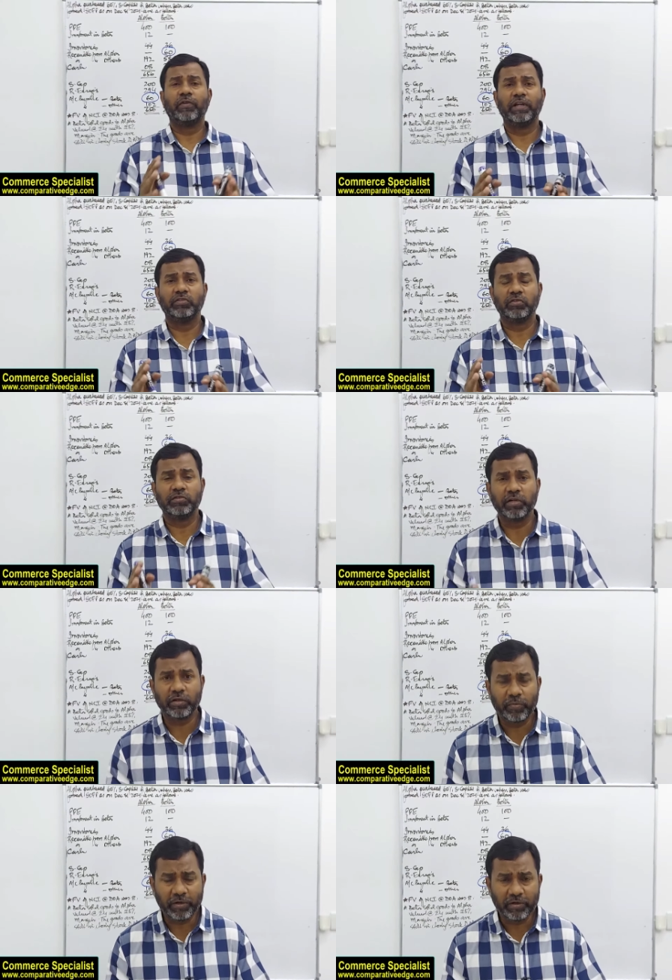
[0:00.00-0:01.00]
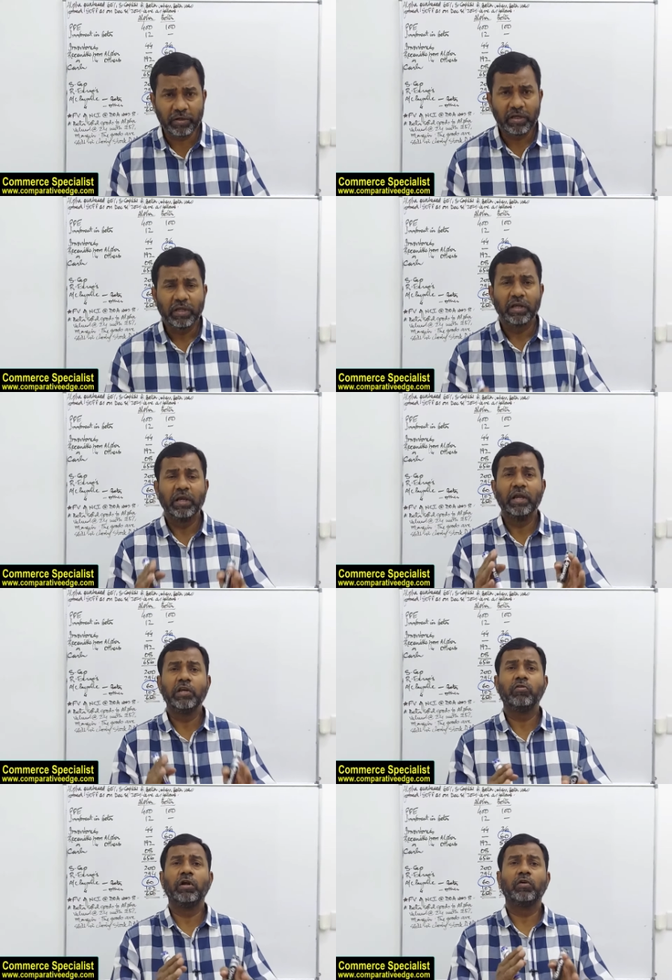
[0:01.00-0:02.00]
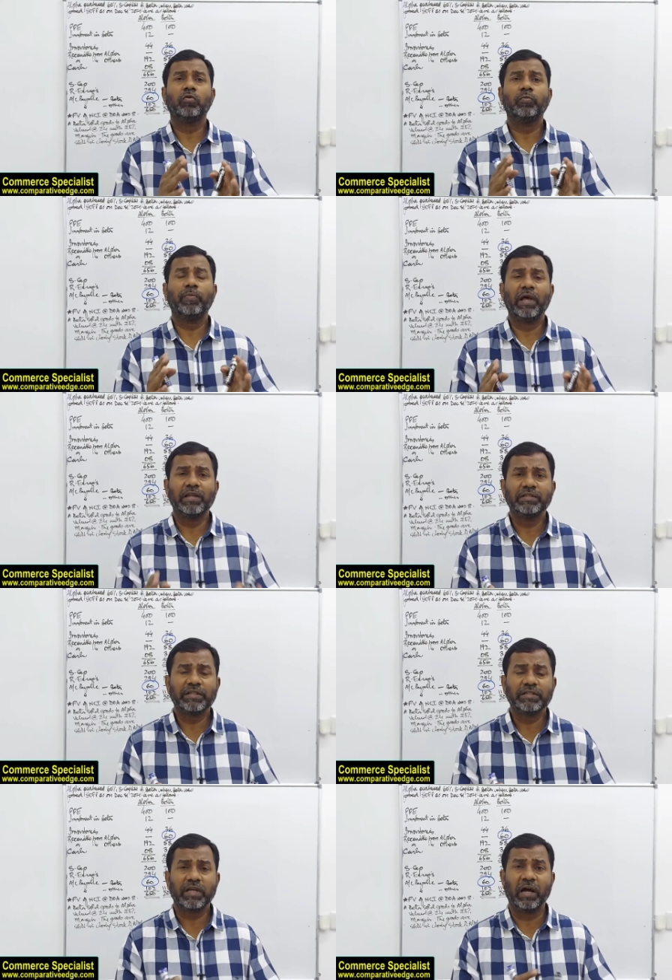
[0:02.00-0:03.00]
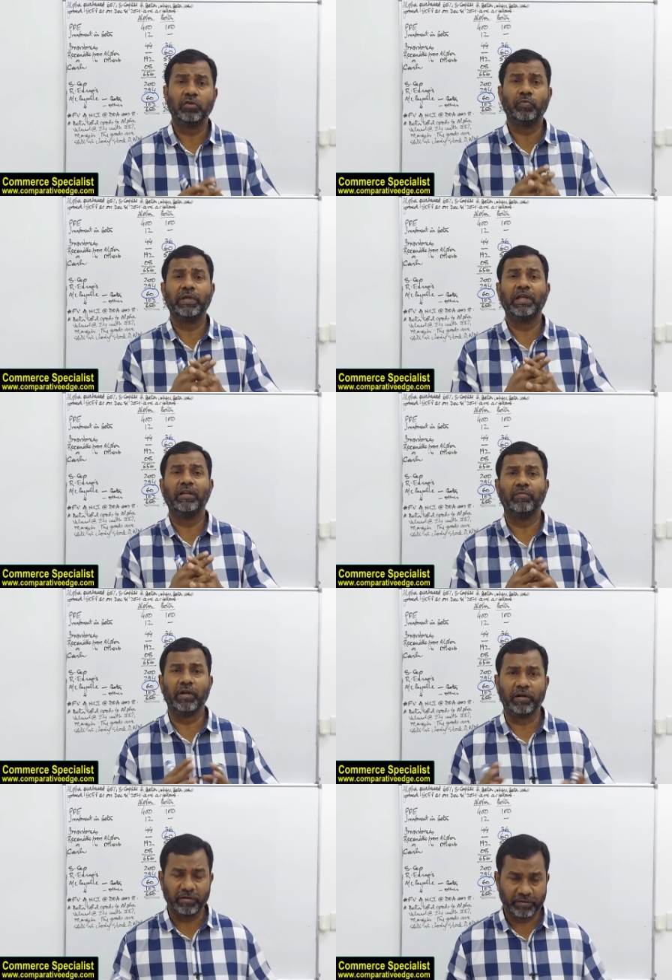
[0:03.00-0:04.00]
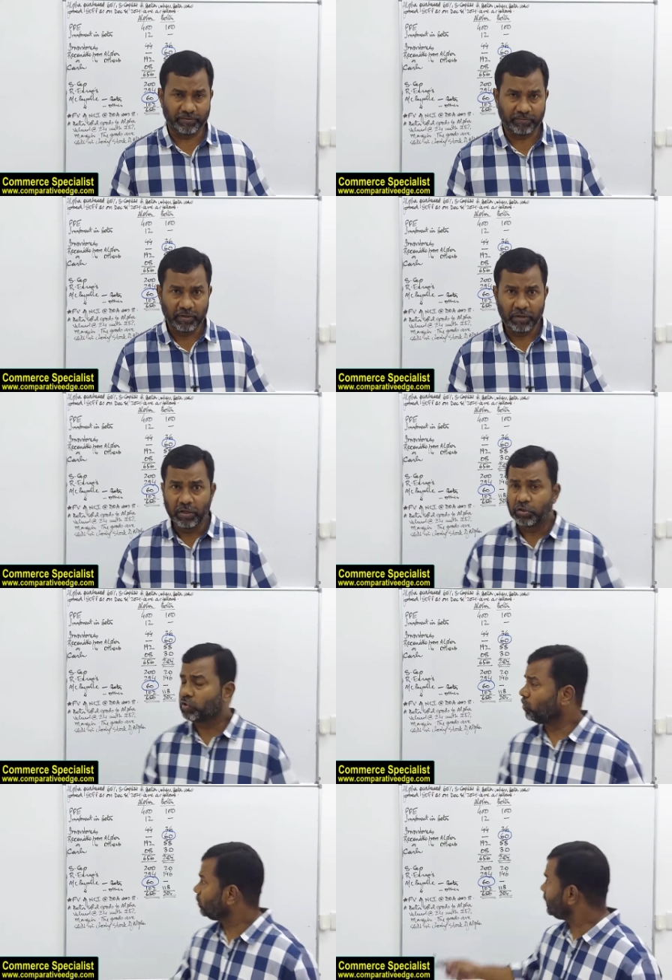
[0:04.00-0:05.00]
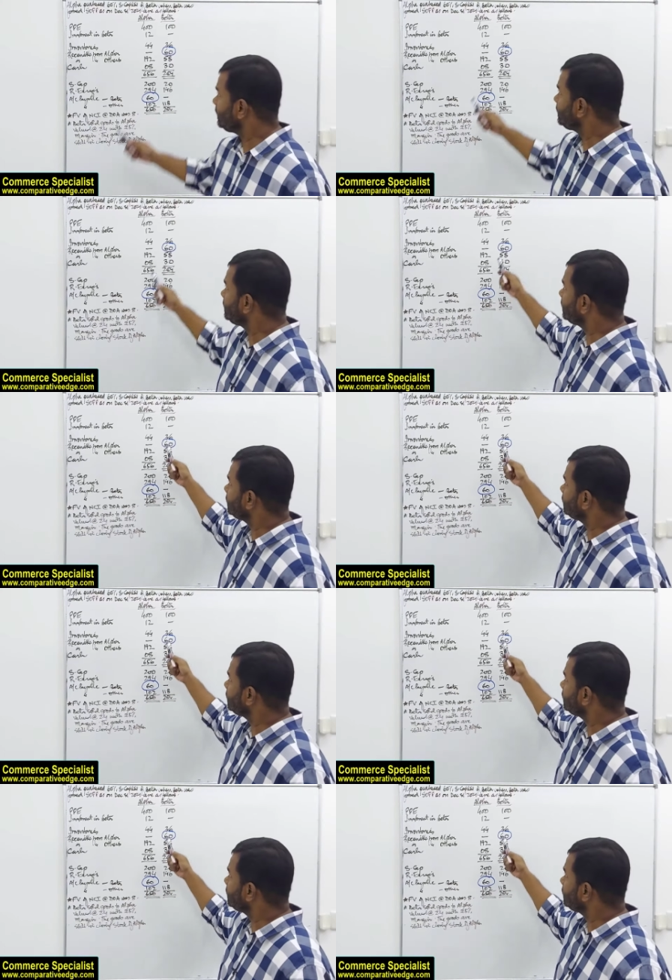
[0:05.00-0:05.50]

of financial statement, intra-group balances are to be eliminated. So this